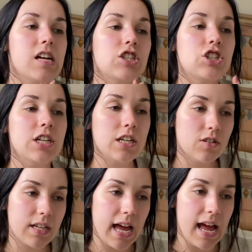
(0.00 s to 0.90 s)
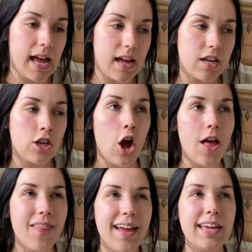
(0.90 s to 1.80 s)
chill day,
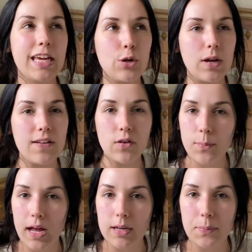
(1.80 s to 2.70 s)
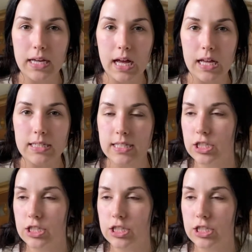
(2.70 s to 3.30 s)
not like get ready for bed because it's